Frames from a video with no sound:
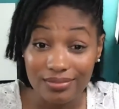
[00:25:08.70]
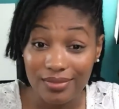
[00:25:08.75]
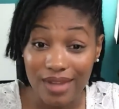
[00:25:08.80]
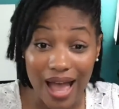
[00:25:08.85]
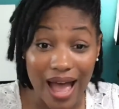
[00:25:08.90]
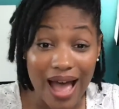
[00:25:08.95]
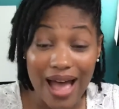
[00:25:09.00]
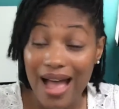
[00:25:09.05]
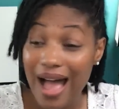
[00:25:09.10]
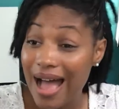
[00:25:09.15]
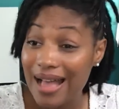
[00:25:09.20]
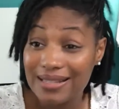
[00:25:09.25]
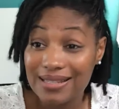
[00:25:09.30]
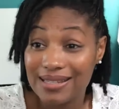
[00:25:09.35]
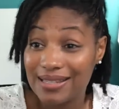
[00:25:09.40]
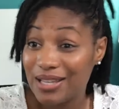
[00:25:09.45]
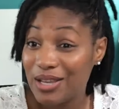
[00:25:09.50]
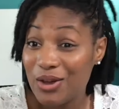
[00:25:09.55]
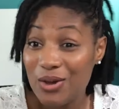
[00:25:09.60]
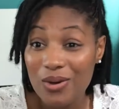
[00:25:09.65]
I
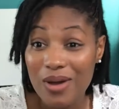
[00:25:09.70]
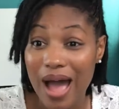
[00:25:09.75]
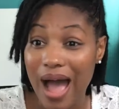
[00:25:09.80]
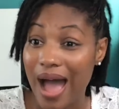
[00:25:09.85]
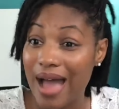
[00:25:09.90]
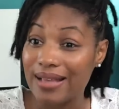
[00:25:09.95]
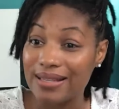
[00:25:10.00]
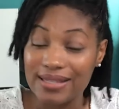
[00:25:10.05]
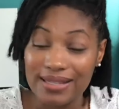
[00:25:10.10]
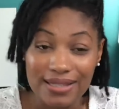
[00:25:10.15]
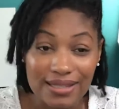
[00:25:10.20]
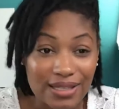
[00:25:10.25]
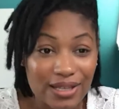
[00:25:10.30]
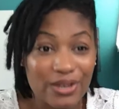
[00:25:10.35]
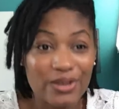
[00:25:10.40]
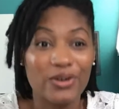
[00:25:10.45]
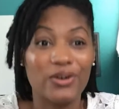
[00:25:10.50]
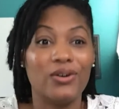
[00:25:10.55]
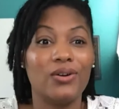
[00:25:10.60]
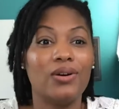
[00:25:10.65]

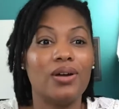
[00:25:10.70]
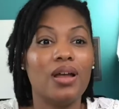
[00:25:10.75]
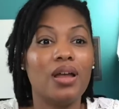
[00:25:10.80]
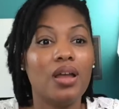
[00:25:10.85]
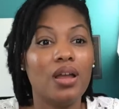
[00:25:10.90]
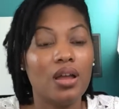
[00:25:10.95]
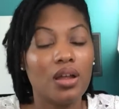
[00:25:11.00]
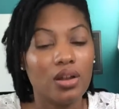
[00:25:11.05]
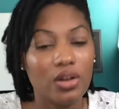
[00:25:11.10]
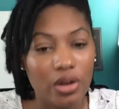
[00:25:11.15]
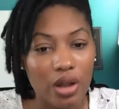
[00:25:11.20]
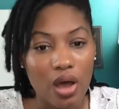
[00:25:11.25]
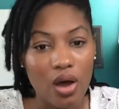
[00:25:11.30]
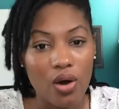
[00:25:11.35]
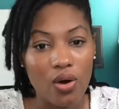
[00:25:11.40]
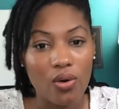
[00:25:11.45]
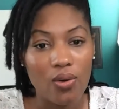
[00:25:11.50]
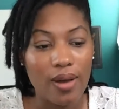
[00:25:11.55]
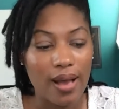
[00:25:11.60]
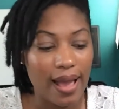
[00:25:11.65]
still
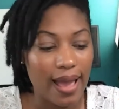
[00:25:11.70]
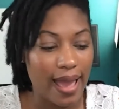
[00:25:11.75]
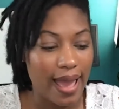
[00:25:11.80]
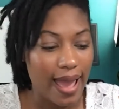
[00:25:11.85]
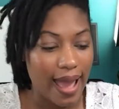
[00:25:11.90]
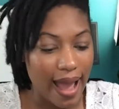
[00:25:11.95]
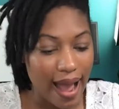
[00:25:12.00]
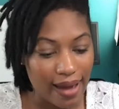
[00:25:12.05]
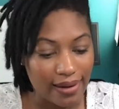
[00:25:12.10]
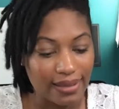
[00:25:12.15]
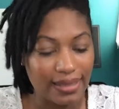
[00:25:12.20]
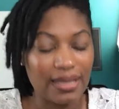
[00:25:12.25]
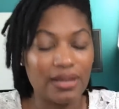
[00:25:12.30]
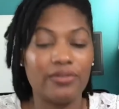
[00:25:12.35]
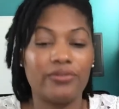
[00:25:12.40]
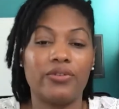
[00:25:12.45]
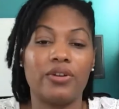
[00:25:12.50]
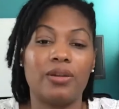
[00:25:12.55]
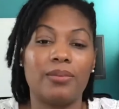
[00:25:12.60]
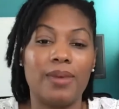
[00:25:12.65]
know how to get in
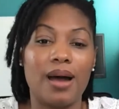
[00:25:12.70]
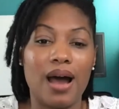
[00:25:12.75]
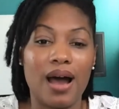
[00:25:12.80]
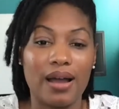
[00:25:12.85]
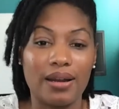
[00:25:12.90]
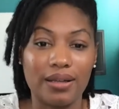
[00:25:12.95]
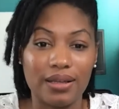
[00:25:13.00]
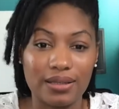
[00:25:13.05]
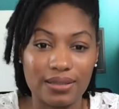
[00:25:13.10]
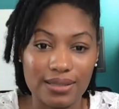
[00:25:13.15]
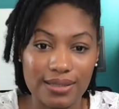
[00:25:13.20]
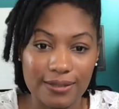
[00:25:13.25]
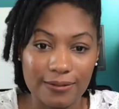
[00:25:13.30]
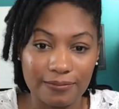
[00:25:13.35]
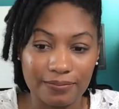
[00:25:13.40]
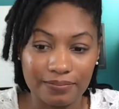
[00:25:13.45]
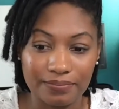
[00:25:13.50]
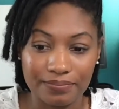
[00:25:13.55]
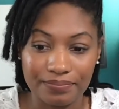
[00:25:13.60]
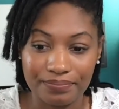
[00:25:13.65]
front of my audience.
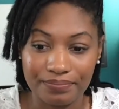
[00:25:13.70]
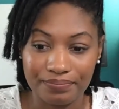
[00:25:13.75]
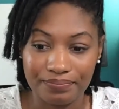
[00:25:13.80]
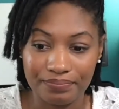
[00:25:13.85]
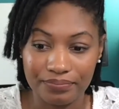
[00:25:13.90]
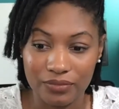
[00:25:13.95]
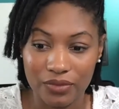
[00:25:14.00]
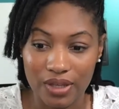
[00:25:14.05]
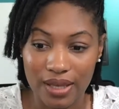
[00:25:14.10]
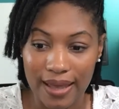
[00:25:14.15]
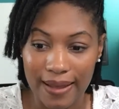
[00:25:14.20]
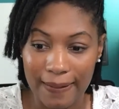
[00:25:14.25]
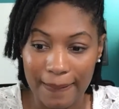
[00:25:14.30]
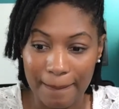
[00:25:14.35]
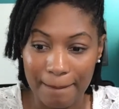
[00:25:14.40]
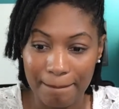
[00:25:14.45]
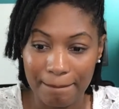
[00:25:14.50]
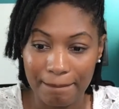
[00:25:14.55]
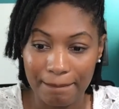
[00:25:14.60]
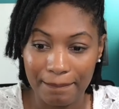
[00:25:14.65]
Okay.
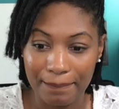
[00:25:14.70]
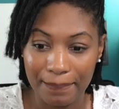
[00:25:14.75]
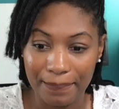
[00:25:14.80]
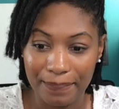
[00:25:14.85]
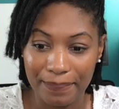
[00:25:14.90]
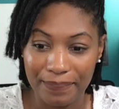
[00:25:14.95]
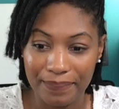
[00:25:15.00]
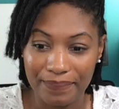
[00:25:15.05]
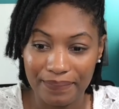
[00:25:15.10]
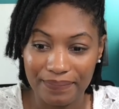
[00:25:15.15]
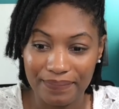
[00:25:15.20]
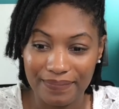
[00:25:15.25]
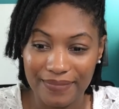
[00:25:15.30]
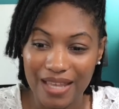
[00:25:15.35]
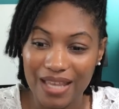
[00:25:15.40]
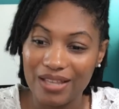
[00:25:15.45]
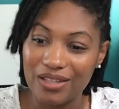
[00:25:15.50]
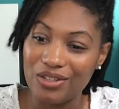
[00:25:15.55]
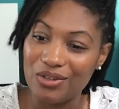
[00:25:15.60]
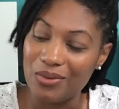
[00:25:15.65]

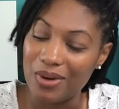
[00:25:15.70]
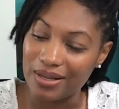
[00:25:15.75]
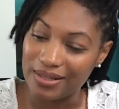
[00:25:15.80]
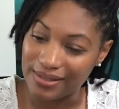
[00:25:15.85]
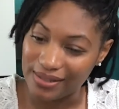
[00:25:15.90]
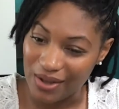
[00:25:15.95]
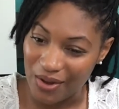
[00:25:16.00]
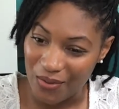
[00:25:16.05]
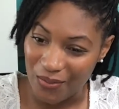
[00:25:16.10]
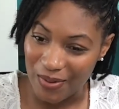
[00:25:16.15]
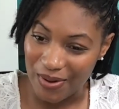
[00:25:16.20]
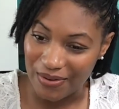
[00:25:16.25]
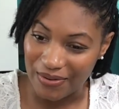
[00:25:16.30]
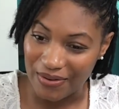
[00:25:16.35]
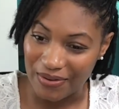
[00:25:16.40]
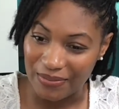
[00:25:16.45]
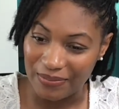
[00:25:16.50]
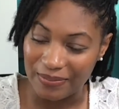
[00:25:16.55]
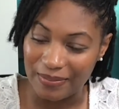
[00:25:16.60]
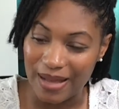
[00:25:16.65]
You are so
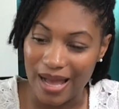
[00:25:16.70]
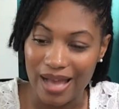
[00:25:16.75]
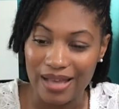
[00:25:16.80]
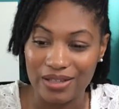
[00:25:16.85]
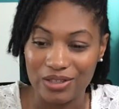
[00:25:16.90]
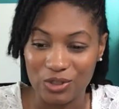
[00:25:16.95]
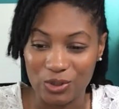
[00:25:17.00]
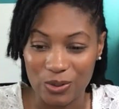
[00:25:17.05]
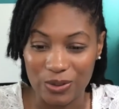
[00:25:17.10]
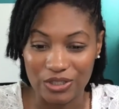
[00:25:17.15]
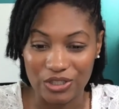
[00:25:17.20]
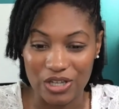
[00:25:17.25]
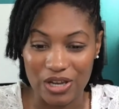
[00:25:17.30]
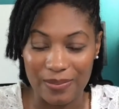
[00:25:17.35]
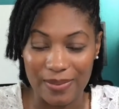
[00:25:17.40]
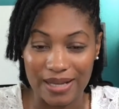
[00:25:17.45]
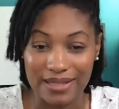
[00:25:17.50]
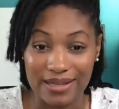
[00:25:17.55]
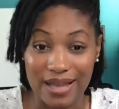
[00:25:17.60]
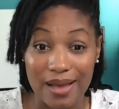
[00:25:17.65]
welcome. I enjoyed sharing
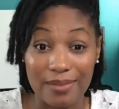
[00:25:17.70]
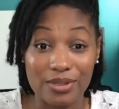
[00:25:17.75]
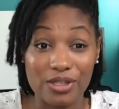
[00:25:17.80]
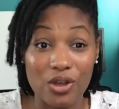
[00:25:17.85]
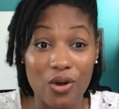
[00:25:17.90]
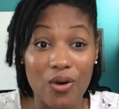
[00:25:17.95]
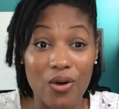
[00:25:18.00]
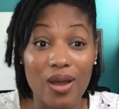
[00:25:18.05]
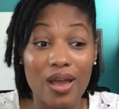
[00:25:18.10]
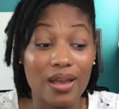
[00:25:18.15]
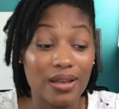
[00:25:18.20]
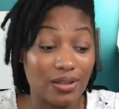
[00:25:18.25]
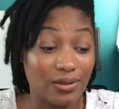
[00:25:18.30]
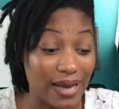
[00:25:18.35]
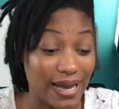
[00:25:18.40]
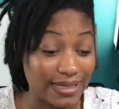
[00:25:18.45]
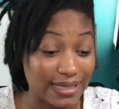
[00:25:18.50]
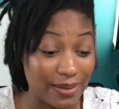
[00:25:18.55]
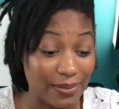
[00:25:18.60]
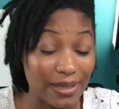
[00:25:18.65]
my time. So, you
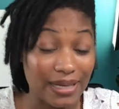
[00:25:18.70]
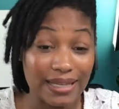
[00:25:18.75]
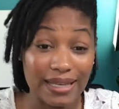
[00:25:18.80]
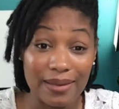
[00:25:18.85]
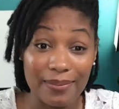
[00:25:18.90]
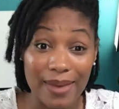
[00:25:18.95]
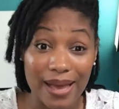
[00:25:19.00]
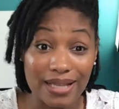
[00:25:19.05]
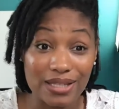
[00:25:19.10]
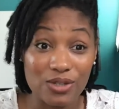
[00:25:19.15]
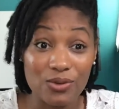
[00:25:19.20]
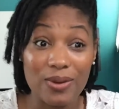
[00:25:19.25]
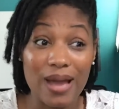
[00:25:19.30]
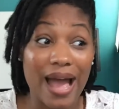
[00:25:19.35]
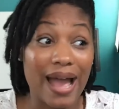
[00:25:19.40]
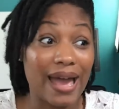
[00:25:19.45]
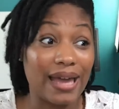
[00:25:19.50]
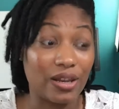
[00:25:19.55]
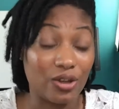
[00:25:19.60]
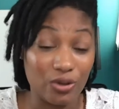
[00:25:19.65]
guys, I'm going to get back to it.
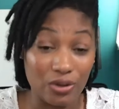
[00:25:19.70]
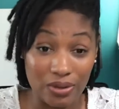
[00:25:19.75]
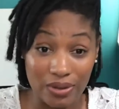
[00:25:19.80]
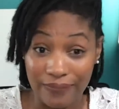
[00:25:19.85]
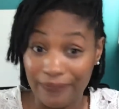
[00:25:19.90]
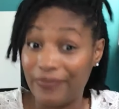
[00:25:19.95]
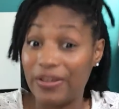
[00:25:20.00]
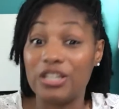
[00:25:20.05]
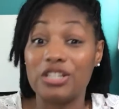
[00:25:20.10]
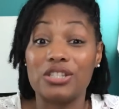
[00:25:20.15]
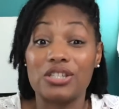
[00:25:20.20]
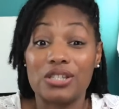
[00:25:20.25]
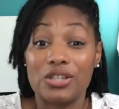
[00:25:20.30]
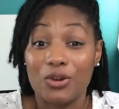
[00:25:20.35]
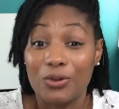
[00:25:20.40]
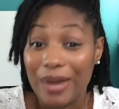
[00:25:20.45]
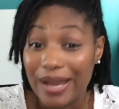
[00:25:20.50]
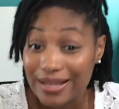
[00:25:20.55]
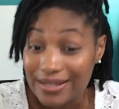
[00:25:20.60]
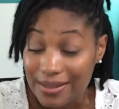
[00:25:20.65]
I got to finish
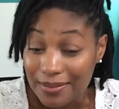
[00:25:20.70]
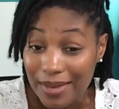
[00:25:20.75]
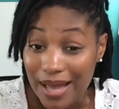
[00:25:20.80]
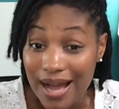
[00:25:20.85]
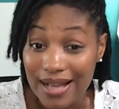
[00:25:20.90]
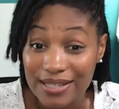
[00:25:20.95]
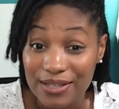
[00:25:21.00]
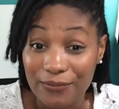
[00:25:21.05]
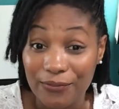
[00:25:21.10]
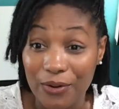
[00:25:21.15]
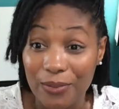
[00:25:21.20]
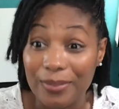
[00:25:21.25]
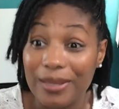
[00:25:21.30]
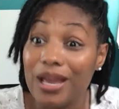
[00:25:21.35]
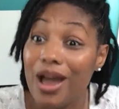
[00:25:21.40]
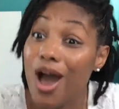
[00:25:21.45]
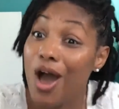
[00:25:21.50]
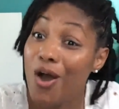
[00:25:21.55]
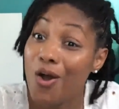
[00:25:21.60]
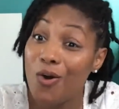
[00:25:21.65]
creating some content for
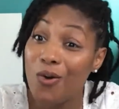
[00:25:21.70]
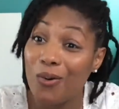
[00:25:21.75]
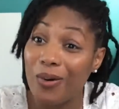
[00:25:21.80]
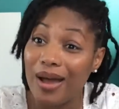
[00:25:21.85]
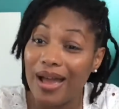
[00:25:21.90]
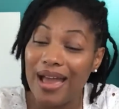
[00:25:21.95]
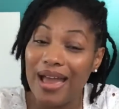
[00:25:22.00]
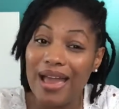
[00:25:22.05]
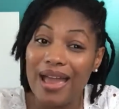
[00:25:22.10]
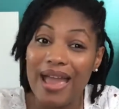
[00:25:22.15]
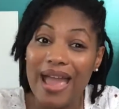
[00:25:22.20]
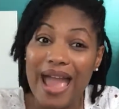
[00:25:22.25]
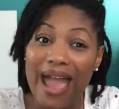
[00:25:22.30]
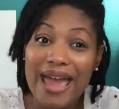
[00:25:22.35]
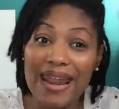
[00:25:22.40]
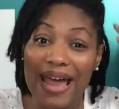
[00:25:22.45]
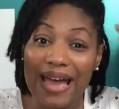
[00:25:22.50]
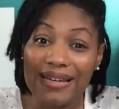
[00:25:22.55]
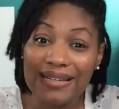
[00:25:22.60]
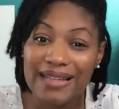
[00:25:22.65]
me. Oh,
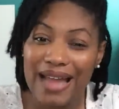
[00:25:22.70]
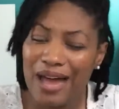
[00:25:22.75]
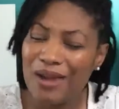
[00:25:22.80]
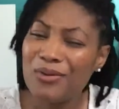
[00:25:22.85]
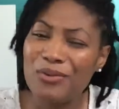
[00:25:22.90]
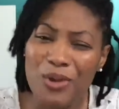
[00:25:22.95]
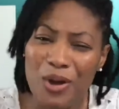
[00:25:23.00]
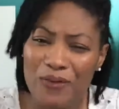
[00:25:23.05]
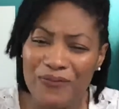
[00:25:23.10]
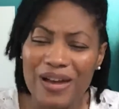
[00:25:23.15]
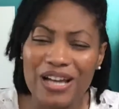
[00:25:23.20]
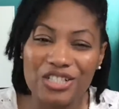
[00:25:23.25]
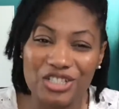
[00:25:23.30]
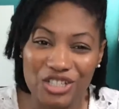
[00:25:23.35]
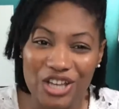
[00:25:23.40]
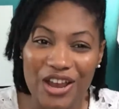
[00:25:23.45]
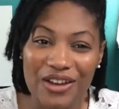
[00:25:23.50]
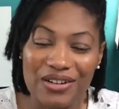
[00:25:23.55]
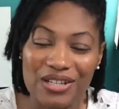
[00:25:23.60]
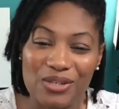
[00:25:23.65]
and I don't know if I
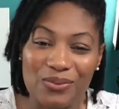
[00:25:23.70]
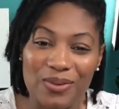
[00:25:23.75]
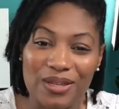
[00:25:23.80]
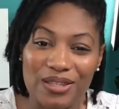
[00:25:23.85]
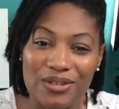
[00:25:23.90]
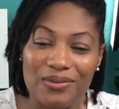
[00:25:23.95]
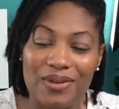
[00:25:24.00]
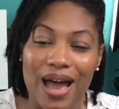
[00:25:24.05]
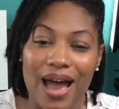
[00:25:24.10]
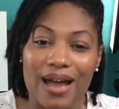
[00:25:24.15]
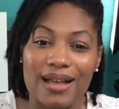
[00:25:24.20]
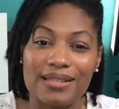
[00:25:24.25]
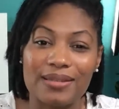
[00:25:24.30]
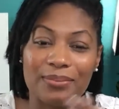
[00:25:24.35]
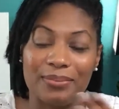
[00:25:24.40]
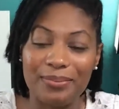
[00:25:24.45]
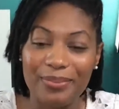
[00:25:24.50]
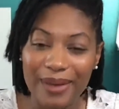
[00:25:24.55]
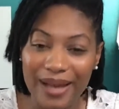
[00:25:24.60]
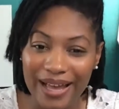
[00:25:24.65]
shared this with you guys,
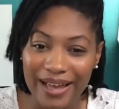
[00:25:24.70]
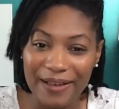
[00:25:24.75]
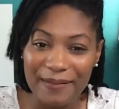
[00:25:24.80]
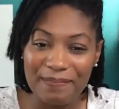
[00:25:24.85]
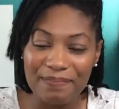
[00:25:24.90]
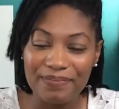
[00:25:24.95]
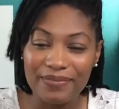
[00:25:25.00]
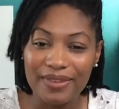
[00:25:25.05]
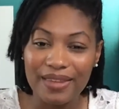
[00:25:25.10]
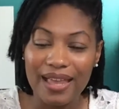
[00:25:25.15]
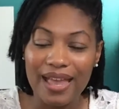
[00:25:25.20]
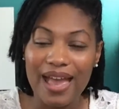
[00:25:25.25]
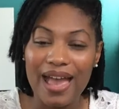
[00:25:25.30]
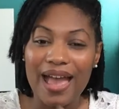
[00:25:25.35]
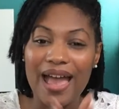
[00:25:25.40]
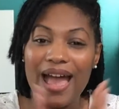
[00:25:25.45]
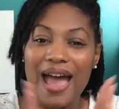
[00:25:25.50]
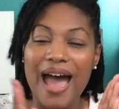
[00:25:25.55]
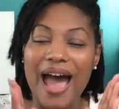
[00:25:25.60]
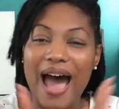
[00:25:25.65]
but
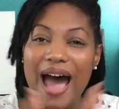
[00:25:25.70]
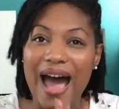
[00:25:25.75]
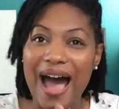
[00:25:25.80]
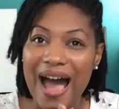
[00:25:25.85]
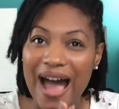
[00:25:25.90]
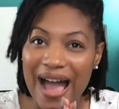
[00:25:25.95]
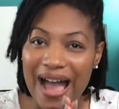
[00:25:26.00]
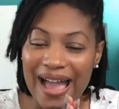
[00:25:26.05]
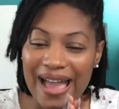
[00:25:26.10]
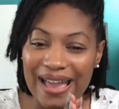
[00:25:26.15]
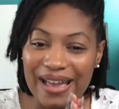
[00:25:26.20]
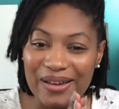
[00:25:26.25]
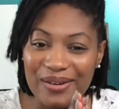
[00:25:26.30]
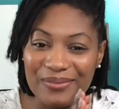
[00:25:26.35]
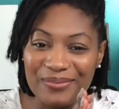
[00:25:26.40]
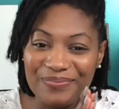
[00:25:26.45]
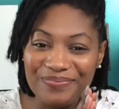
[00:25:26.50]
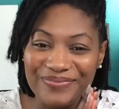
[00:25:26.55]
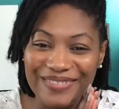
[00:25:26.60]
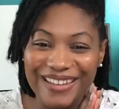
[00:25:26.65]
I
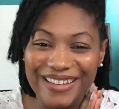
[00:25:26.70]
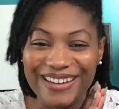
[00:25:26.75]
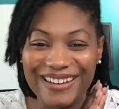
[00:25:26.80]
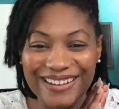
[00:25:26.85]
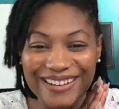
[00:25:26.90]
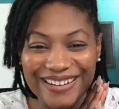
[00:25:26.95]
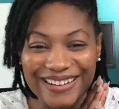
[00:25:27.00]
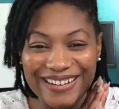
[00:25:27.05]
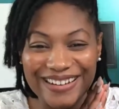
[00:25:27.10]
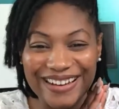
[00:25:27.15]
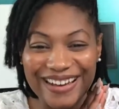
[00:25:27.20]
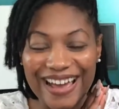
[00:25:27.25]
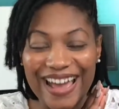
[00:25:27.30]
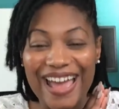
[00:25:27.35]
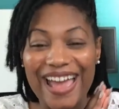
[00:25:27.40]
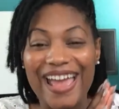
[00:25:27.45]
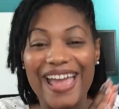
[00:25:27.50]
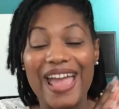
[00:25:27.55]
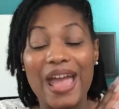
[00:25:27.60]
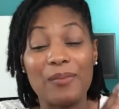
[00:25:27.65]

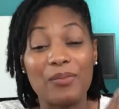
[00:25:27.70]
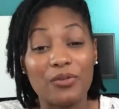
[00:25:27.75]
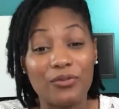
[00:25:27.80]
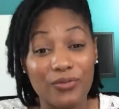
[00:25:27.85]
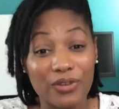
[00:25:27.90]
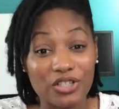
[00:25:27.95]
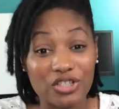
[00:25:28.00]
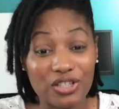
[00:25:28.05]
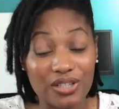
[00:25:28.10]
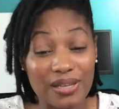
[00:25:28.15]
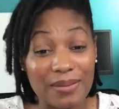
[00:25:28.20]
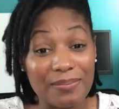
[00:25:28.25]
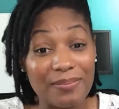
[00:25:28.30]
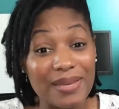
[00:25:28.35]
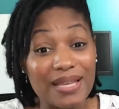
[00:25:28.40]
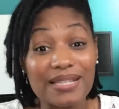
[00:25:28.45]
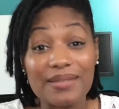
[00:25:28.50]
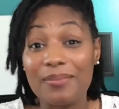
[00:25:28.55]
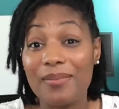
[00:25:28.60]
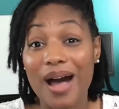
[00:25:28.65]
am officially
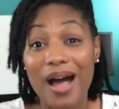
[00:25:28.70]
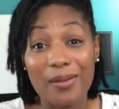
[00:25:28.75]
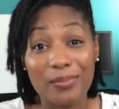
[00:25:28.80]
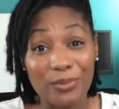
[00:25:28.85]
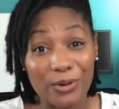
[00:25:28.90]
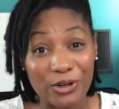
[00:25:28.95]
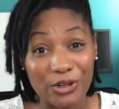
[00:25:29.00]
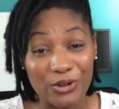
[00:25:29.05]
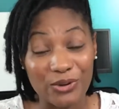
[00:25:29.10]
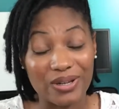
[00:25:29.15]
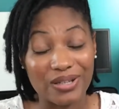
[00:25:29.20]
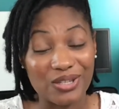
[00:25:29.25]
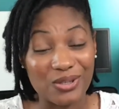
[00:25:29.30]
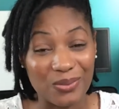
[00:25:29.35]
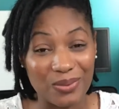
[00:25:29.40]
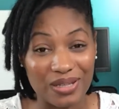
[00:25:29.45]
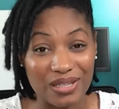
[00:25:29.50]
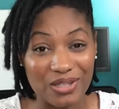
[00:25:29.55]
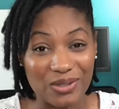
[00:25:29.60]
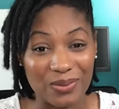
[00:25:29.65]
Miss Mompreneur
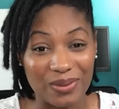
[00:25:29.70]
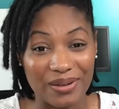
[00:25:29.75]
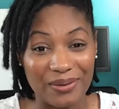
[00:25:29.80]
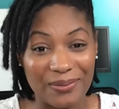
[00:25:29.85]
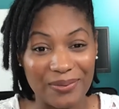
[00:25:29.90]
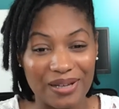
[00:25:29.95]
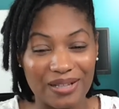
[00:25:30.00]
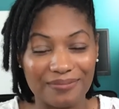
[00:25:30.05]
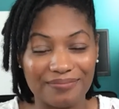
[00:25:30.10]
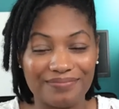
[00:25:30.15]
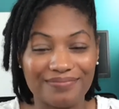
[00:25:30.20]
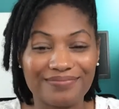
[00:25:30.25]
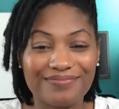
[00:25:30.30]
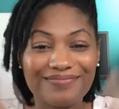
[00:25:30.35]
2021.